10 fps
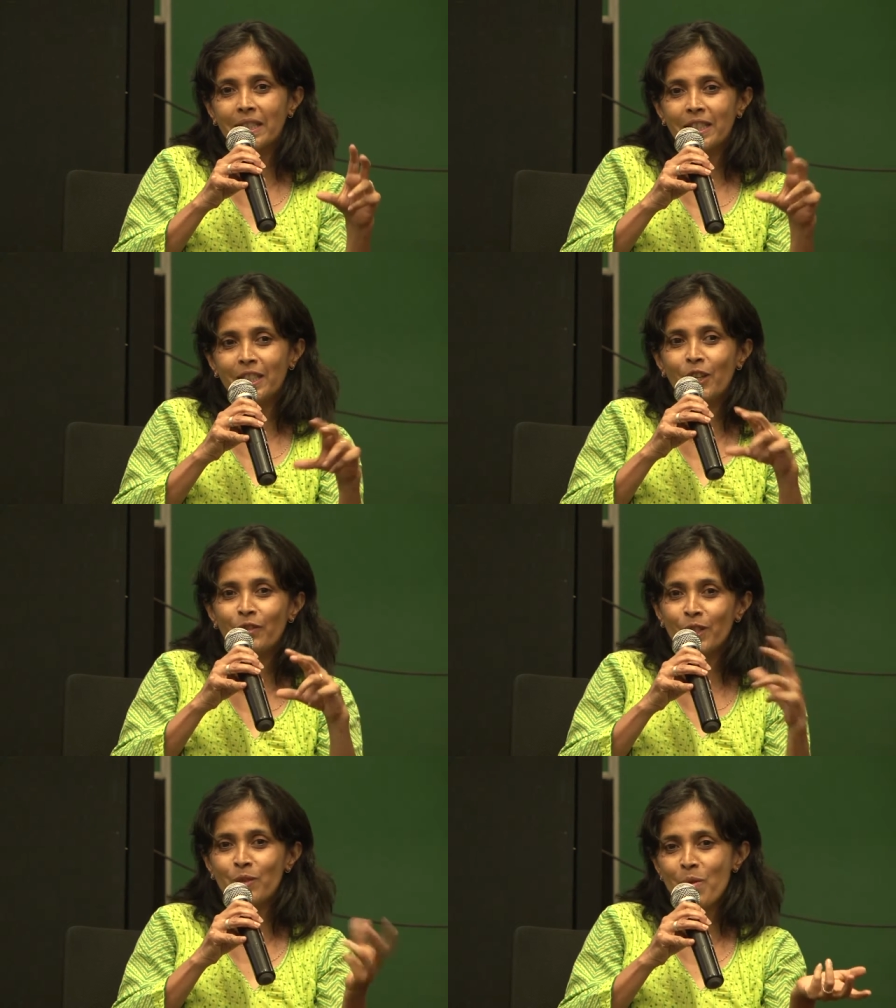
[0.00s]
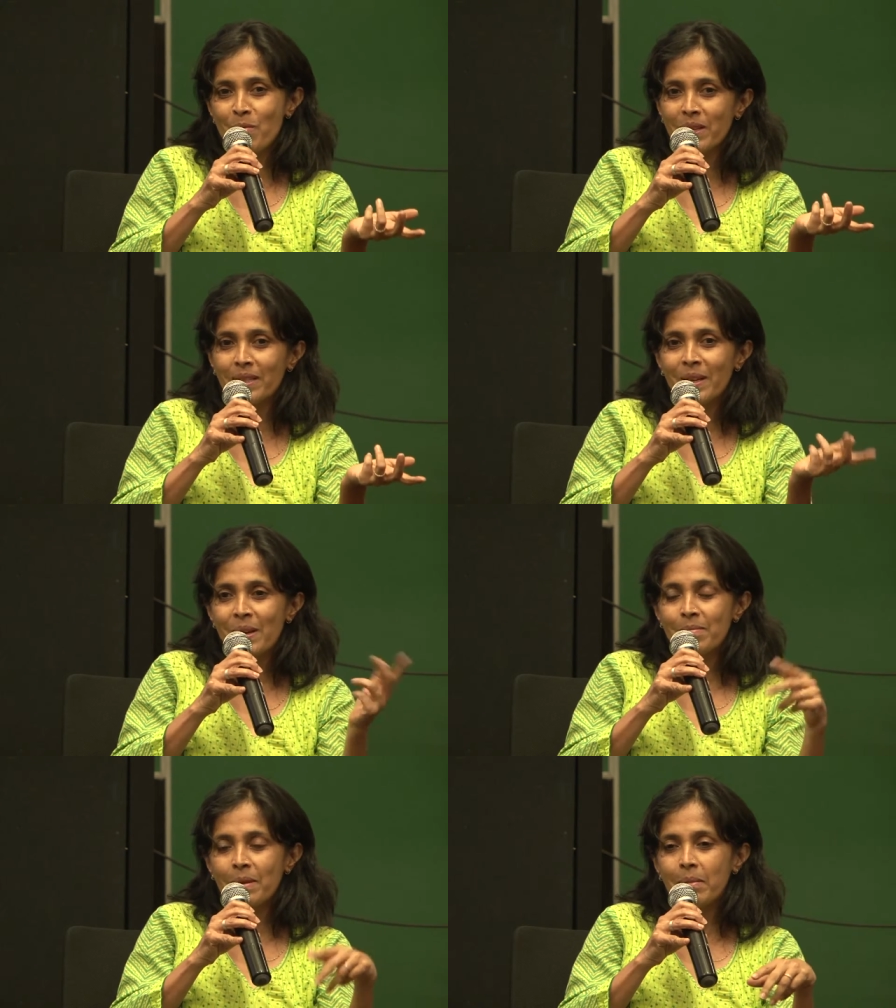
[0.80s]
journey of this woman,
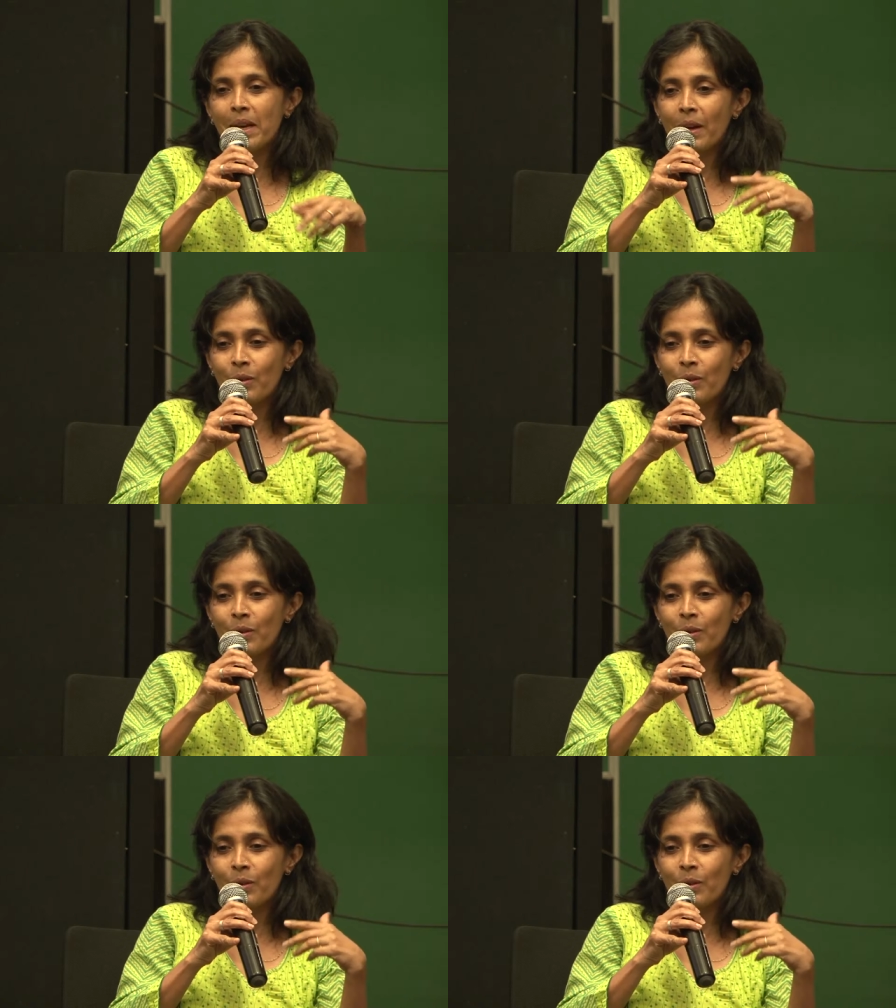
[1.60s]
Bimla,